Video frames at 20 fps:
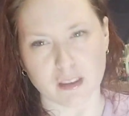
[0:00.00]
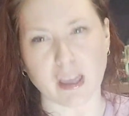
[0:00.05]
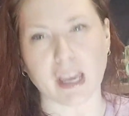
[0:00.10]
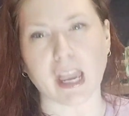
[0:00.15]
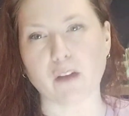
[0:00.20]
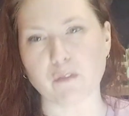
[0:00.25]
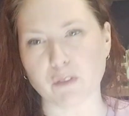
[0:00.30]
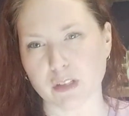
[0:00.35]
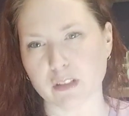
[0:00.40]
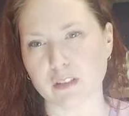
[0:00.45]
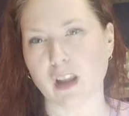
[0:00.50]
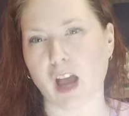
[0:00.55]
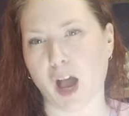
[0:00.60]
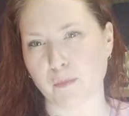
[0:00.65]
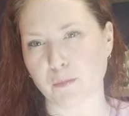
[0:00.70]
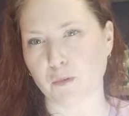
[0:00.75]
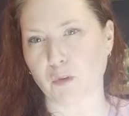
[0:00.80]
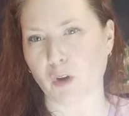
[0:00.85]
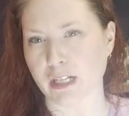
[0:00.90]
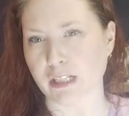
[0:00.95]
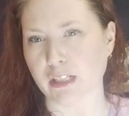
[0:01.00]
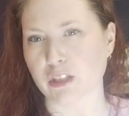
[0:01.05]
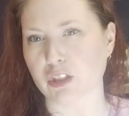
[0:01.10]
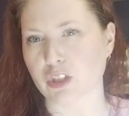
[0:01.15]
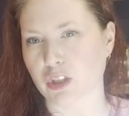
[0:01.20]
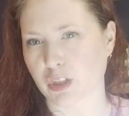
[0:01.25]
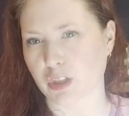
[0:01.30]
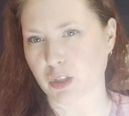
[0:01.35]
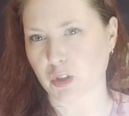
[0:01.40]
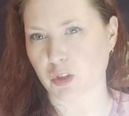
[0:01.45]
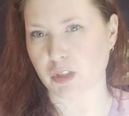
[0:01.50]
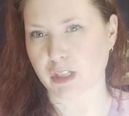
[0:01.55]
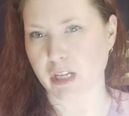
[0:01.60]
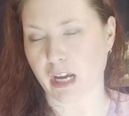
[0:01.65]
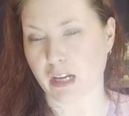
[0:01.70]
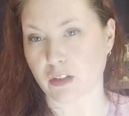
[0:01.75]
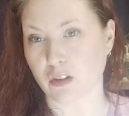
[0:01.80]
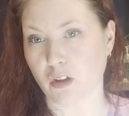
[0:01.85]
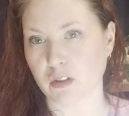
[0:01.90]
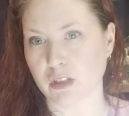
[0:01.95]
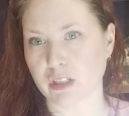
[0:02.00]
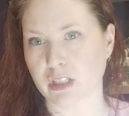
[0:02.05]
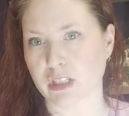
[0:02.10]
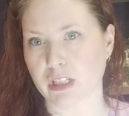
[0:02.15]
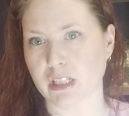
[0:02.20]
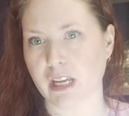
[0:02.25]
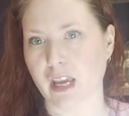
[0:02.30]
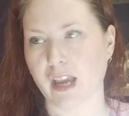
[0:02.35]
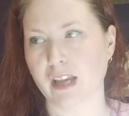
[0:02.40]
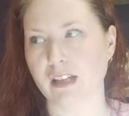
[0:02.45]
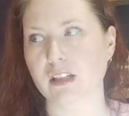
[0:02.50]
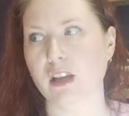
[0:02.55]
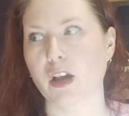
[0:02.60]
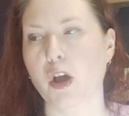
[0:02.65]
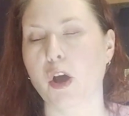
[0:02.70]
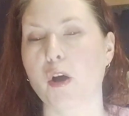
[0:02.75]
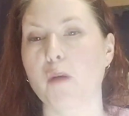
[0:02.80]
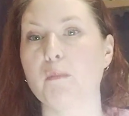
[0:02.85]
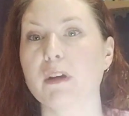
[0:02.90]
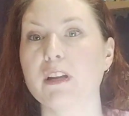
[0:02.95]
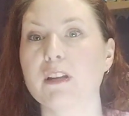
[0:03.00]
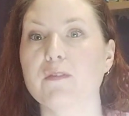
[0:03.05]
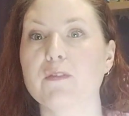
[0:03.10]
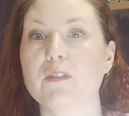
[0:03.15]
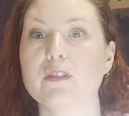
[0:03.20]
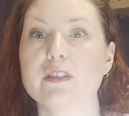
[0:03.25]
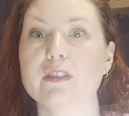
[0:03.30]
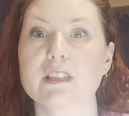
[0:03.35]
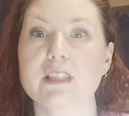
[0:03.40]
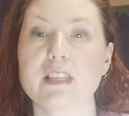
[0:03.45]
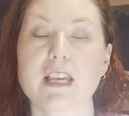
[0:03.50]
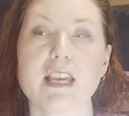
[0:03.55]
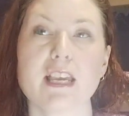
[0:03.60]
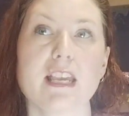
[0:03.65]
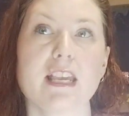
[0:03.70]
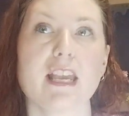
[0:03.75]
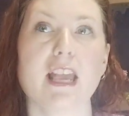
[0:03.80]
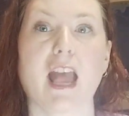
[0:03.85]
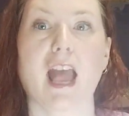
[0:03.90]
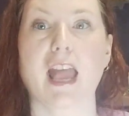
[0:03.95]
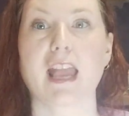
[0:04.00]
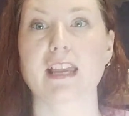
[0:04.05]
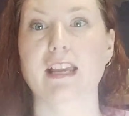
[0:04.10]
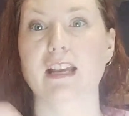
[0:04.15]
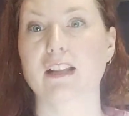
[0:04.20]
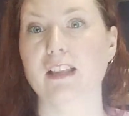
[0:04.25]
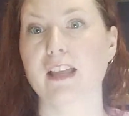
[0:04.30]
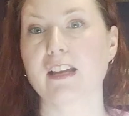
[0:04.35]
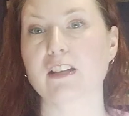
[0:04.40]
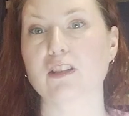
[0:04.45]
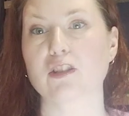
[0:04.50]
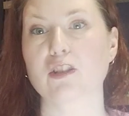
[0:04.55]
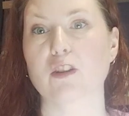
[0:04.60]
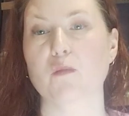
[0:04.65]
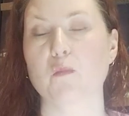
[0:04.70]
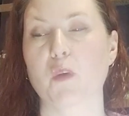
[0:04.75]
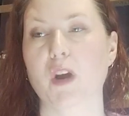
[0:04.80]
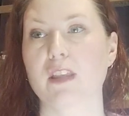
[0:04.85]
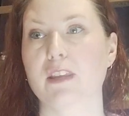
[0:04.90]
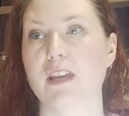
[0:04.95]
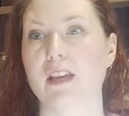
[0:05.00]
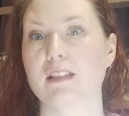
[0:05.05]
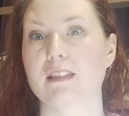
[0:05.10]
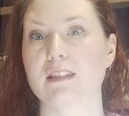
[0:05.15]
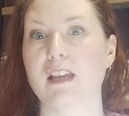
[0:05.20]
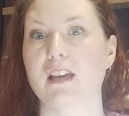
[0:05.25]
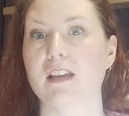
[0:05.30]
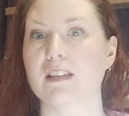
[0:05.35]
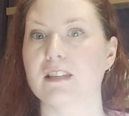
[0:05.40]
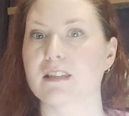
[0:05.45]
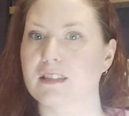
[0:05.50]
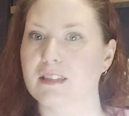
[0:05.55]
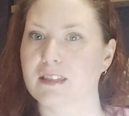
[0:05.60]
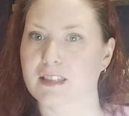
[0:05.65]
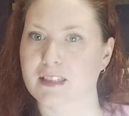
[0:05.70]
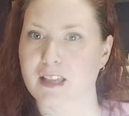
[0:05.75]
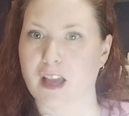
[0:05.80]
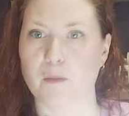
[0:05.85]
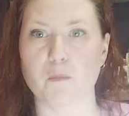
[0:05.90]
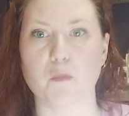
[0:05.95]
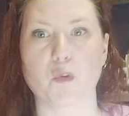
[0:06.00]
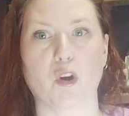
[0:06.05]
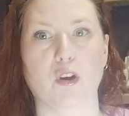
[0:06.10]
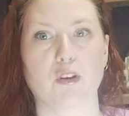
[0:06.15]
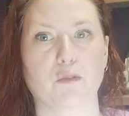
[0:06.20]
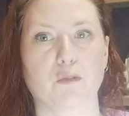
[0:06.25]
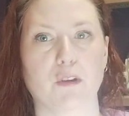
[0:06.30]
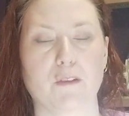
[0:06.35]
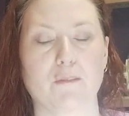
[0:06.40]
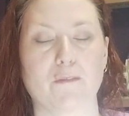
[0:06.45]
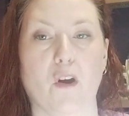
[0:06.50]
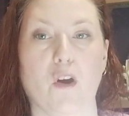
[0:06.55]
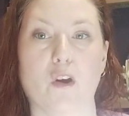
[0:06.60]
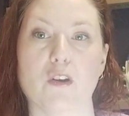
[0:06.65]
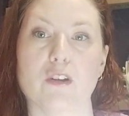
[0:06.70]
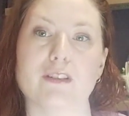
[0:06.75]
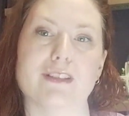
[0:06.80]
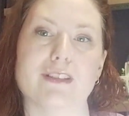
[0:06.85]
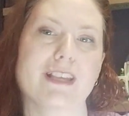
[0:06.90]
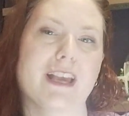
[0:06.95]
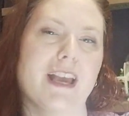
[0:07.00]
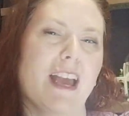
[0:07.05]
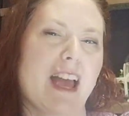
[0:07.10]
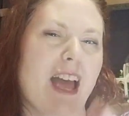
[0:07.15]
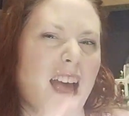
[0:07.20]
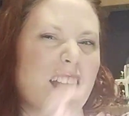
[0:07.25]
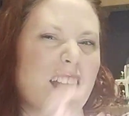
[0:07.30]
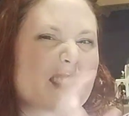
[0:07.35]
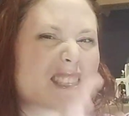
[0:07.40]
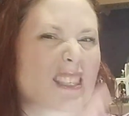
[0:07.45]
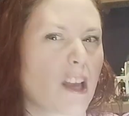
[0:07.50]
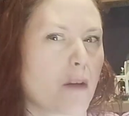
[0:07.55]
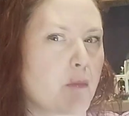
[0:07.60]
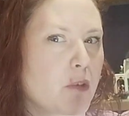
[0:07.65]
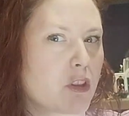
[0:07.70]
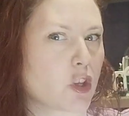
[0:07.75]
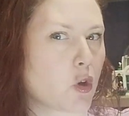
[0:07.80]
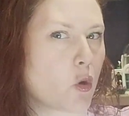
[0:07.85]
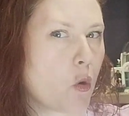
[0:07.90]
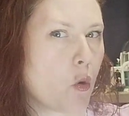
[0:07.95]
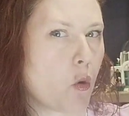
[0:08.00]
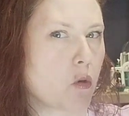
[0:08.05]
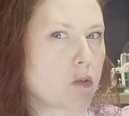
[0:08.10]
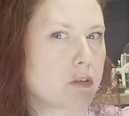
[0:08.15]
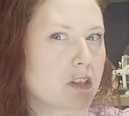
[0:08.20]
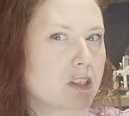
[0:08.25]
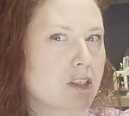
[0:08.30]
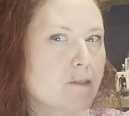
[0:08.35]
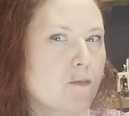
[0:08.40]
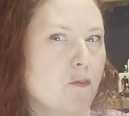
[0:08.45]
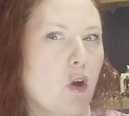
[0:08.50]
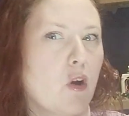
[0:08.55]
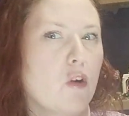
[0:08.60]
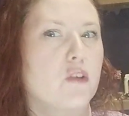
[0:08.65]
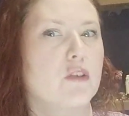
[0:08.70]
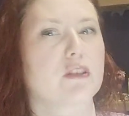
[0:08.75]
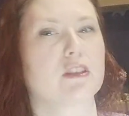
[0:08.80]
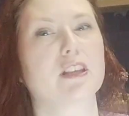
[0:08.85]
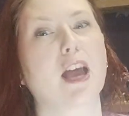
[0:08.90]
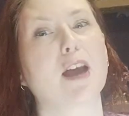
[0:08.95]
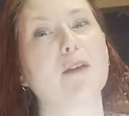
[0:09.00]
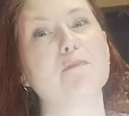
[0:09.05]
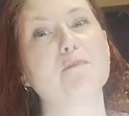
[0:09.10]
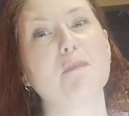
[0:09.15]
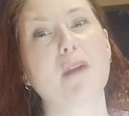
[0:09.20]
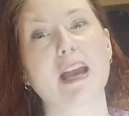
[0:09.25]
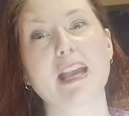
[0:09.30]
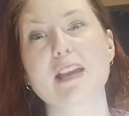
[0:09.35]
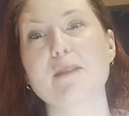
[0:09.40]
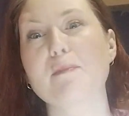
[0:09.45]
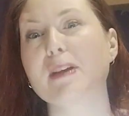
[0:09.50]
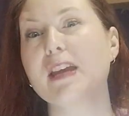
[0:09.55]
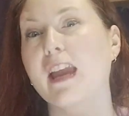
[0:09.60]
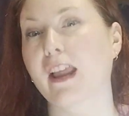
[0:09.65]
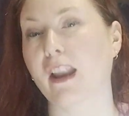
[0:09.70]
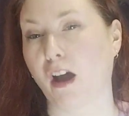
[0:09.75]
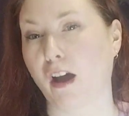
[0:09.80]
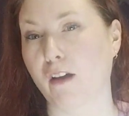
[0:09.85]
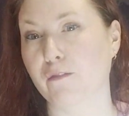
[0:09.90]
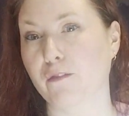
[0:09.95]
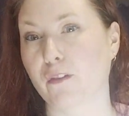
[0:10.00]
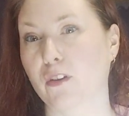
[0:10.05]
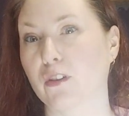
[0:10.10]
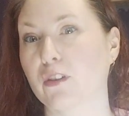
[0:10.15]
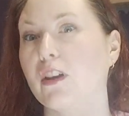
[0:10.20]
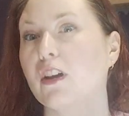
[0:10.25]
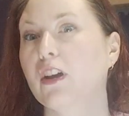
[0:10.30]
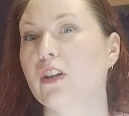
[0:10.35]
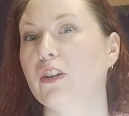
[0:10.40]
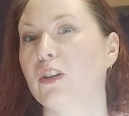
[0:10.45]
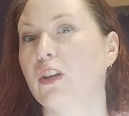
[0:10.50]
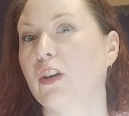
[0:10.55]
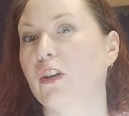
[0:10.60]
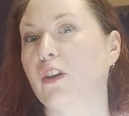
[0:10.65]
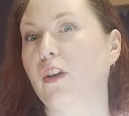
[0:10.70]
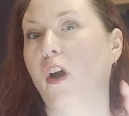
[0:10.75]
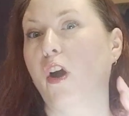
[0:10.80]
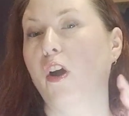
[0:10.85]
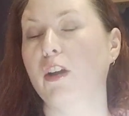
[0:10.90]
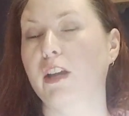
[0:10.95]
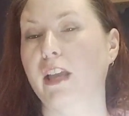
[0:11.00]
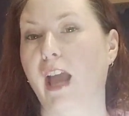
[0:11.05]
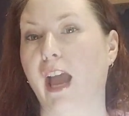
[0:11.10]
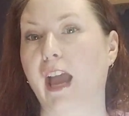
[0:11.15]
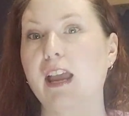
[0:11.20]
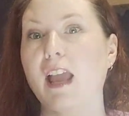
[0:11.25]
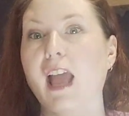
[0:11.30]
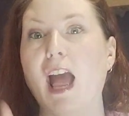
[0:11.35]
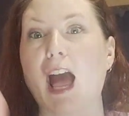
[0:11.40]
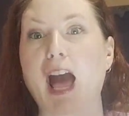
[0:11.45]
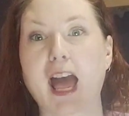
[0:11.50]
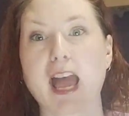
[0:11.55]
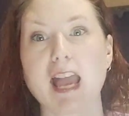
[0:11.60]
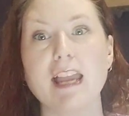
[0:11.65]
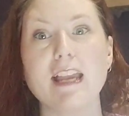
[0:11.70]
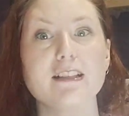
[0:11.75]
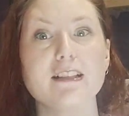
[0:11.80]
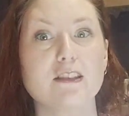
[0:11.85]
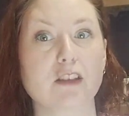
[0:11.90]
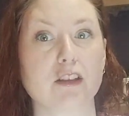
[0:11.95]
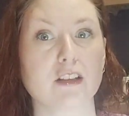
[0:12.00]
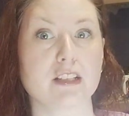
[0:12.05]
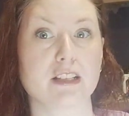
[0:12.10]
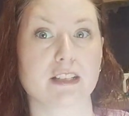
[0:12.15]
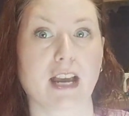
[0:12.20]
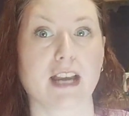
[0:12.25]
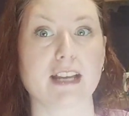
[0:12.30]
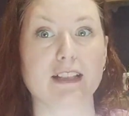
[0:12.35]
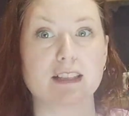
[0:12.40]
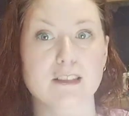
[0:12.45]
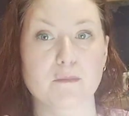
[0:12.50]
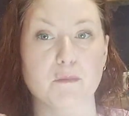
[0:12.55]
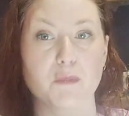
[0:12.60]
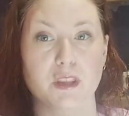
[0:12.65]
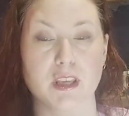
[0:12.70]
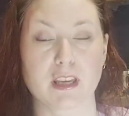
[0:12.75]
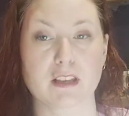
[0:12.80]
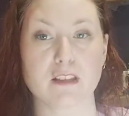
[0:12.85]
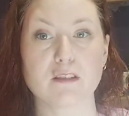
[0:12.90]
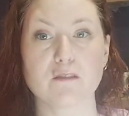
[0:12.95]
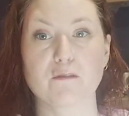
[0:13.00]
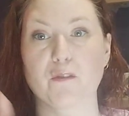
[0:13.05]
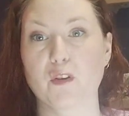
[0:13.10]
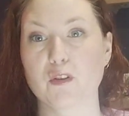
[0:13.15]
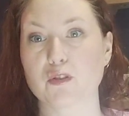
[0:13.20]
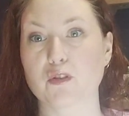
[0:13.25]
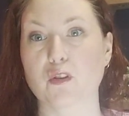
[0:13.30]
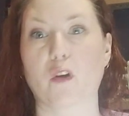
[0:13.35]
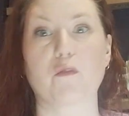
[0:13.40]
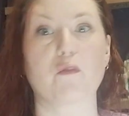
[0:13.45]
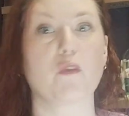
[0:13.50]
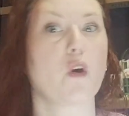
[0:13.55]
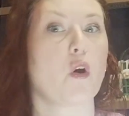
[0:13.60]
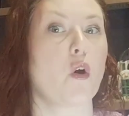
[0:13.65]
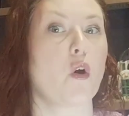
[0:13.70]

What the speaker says: they haven't upgraded to the new technology yet. But if you see a collection where there's some rotary phones and some of the cordless phones and maybe an iPhone, you're going to go, okay, A, it's going to date some things. First off,